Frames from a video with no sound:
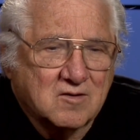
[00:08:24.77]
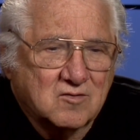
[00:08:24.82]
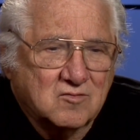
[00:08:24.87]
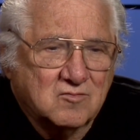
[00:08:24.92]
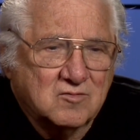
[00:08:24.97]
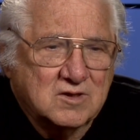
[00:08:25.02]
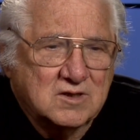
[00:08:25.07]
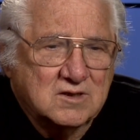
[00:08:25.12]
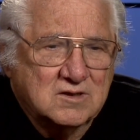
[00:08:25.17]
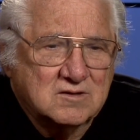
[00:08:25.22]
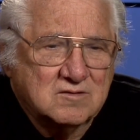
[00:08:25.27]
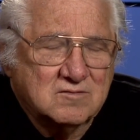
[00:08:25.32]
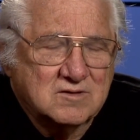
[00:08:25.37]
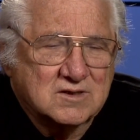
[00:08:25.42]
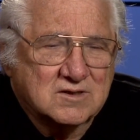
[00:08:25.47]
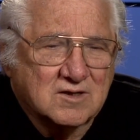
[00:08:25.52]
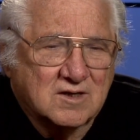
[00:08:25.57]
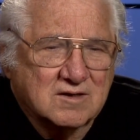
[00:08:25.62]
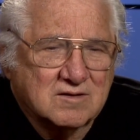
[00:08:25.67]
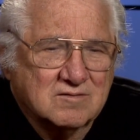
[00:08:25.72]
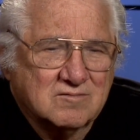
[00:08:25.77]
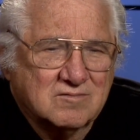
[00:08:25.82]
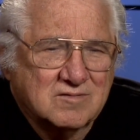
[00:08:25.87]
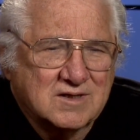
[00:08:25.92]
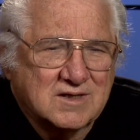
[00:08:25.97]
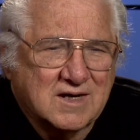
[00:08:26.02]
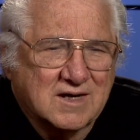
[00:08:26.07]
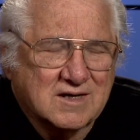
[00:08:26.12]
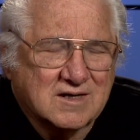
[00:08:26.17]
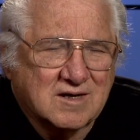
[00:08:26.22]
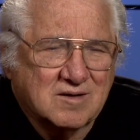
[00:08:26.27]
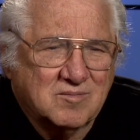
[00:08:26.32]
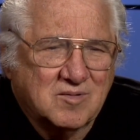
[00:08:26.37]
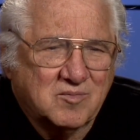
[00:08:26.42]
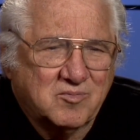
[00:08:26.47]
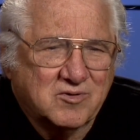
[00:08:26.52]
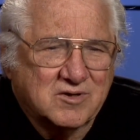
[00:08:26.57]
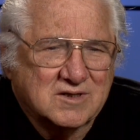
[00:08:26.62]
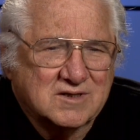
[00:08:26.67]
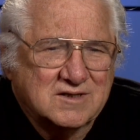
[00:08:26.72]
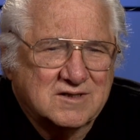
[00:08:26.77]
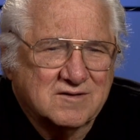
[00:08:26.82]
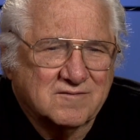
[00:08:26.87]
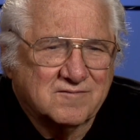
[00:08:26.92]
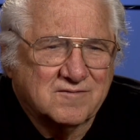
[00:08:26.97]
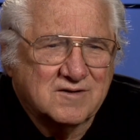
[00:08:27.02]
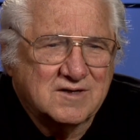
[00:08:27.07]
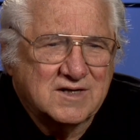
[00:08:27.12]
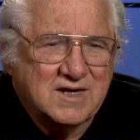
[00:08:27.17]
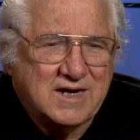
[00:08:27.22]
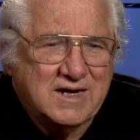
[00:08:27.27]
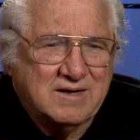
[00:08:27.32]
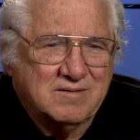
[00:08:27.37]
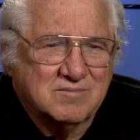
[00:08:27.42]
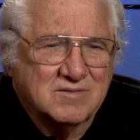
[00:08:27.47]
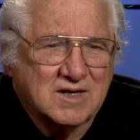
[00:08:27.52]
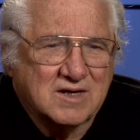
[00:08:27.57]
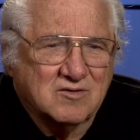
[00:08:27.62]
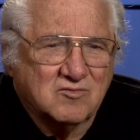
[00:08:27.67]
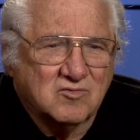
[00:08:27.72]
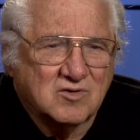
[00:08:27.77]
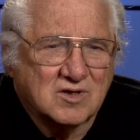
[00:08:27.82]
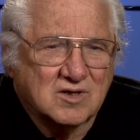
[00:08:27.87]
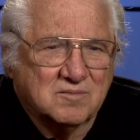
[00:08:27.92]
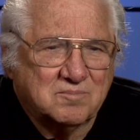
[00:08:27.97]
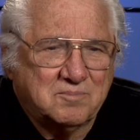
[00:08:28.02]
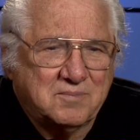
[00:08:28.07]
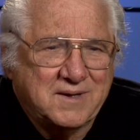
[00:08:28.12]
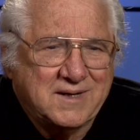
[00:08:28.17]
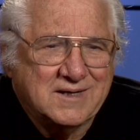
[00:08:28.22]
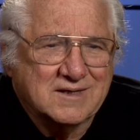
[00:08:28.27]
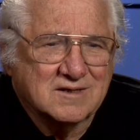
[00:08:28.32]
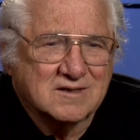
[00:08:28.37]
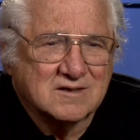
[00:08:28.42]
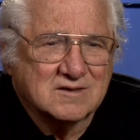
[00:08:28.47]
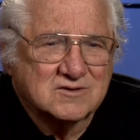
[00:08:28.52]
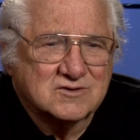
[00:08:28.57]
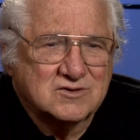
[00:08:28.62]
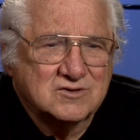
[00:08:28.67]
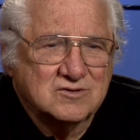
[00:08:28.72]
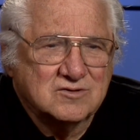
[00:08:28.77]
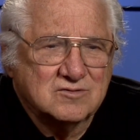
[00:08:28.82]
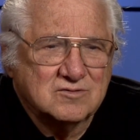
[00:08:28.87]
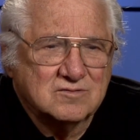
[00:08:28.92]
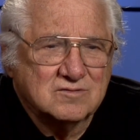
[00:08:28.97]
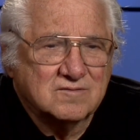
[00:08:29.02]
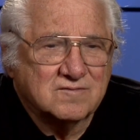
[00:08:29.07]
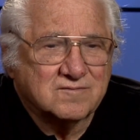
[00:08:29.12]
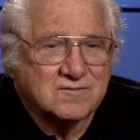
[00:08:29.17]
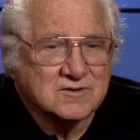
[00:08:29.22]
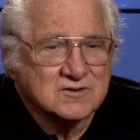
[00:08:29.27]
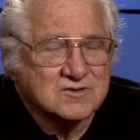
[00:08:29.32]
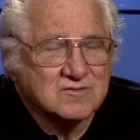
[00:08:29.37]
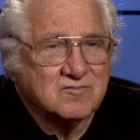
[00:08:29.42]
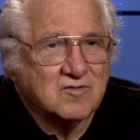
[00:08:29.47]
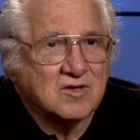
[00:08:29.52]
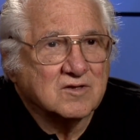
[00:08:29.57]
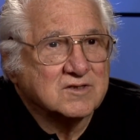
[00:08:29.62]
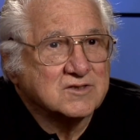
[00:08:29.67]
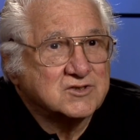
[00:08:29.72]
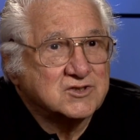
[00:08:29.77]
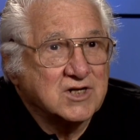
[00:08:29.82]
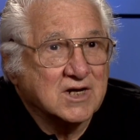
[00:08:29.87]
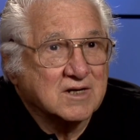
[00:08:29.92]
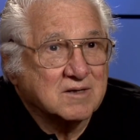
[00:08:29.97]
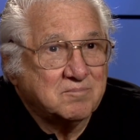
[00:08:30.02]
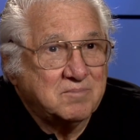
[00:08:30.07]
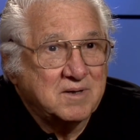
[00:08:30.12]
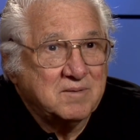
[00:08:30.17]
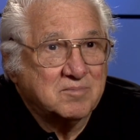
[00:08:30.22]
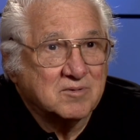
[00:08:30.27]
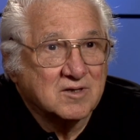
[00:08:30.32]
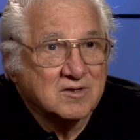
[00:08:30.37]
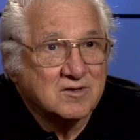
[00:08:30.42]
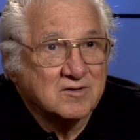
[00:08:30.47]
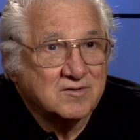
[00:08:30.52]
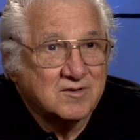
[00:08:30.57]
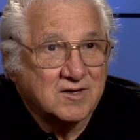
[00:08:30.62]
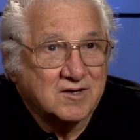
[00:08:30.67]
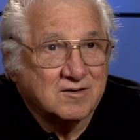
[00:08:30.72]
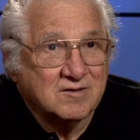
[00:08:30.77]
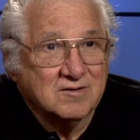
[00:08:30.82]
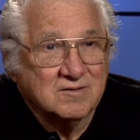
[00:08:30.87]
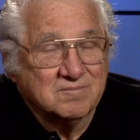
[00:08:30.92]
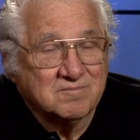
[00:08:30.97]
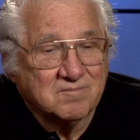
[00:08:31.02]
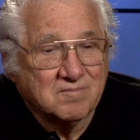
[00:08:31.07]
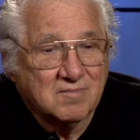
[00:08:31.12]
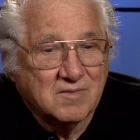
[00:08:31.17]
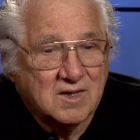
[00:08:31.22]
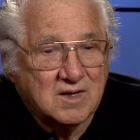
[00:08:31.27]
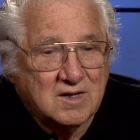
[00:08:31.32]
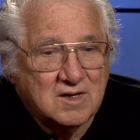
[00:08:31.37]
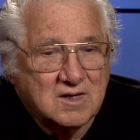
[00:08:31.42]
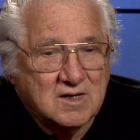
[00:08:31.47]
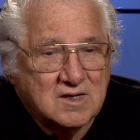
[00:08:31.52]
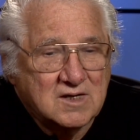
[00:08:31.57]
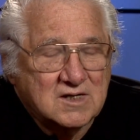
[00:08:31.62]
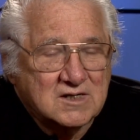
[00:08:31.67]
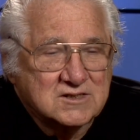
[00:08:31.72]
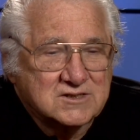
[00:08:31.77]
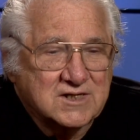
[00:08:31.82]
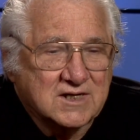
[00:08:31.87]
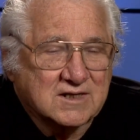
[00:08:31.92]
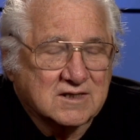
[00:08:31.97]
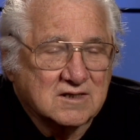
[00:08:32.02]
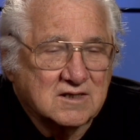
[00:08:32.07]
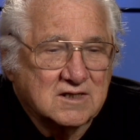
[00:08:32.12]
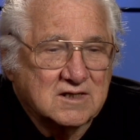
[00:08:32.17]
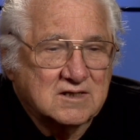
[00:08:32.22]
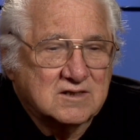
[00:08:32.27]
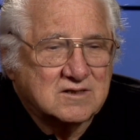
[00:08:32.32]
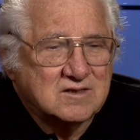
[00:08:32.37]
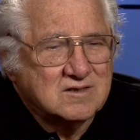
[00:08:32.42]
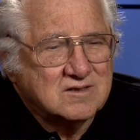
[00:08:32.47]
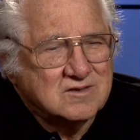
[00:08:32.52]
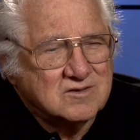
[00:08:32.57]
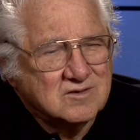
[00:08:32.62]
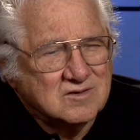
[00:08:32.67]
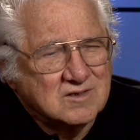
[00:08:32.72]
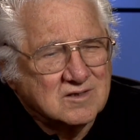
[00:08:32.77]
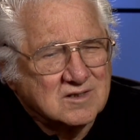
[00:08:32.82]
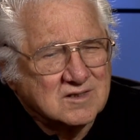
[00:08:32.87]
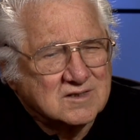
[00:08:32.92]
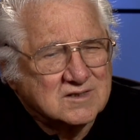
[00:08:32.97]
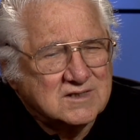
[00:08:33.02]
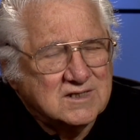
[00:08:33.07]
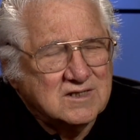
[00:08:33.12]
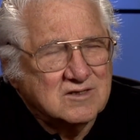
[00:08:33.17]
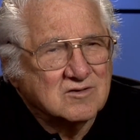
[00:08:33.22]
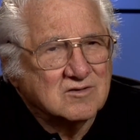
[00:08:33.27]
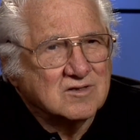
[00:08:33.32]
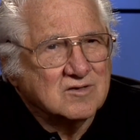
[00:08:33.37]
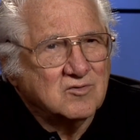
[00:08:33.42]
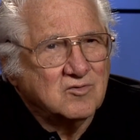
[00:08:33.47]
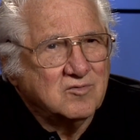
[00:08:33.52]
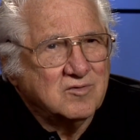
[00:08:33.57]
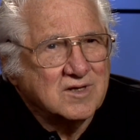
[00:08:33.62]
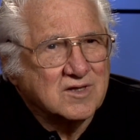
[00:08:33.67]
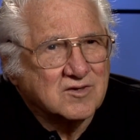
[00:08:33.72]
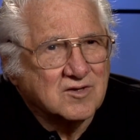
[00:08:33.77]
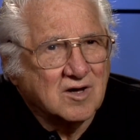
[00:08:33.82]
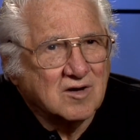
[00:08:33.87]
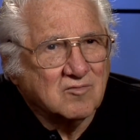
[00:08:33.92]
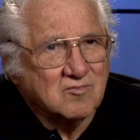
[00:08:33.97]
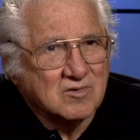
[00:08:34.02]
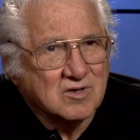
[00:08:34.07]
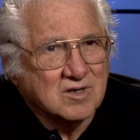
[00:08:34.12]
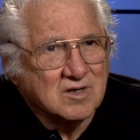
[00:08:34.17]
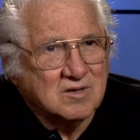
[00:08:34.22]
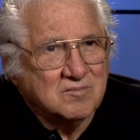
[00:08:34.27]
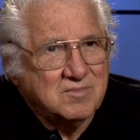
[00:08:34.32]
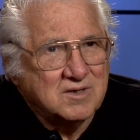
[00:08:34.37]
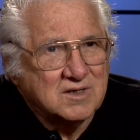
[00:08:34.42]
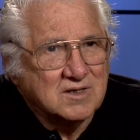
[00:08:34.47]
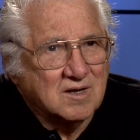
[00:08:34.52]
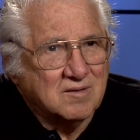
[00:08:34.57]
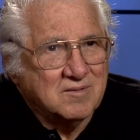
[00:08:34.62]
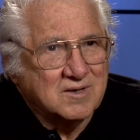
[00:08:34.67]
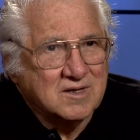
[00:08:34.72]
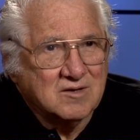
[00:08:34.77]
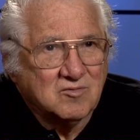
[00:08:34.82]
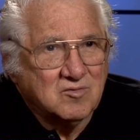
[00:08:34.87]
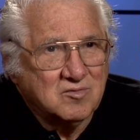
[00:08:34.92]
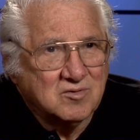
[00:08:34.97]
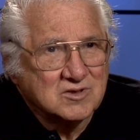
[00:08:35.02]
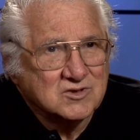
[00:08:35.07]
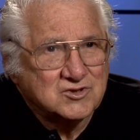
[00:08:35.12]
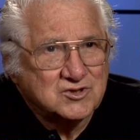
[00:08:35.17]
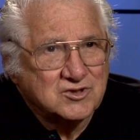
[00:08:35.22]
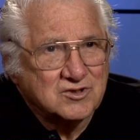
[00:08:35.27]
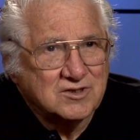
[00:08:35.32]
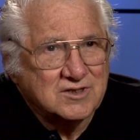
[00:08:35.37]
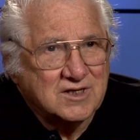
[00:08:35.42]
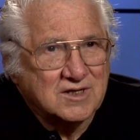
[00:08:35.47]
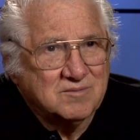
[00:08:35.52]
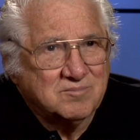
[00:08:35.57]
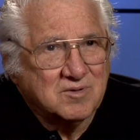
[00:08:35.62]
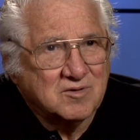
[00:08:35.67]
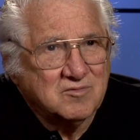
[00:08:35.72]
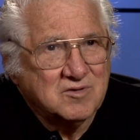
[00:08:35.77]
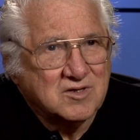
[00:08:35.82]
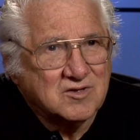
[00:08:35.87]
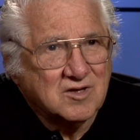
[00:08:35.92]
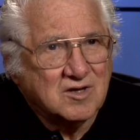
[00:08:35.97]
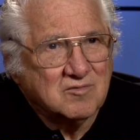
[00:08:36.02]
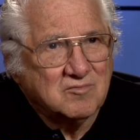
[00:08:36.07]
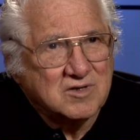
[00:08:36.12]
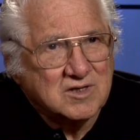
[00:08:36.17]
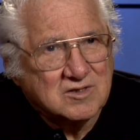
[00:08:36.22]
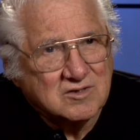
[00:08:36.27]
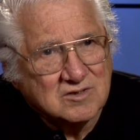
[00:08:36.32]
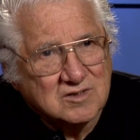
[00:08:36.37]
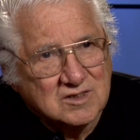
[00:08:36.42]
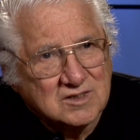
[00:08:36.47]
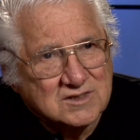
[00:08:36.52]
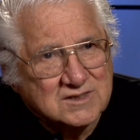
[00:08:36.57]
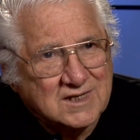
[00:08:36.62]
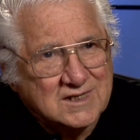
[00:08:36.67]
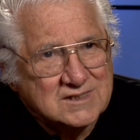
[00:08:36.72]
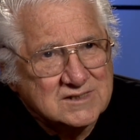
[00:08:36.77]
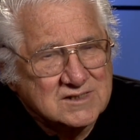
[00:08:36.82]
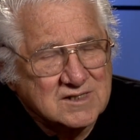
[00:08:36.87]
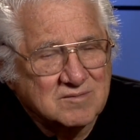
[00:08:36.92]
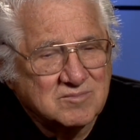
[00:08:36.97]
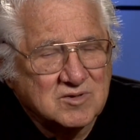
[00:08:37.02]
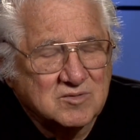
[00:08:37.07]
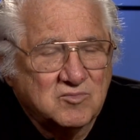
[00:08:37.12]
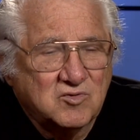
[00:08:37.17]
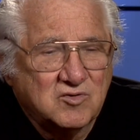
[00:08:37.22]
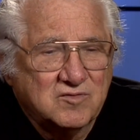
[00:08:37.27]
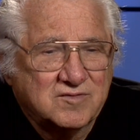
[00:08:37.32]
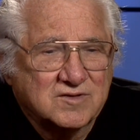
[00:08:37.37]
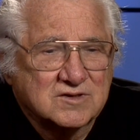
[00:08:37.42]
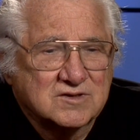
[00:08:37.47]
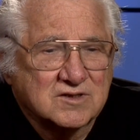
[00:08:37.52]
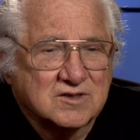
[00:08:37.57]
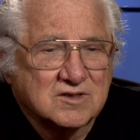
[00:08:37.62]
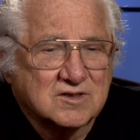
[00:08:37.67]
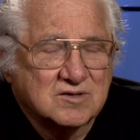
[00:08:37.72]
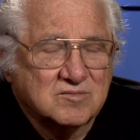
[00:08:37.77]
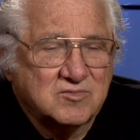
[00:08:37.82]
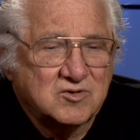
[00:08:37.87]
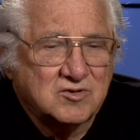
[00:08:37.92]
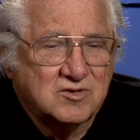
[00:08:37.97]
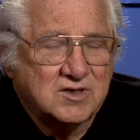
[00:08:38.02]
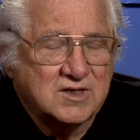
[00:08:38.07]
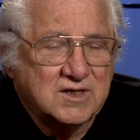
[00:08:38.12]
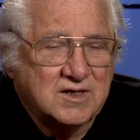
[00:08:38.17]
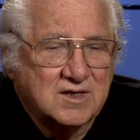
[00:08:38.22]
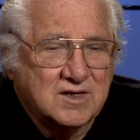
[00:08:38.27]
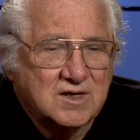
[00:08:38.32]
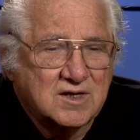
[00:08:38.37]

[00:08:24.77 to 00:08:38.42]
we thought we got to come up with a different name that will appeal to, first of all, the Czech people that are there. Secondly, to the Latino who we thought were going to be coming in. We weren't sure yet, but we thought we could entice them to move into the community.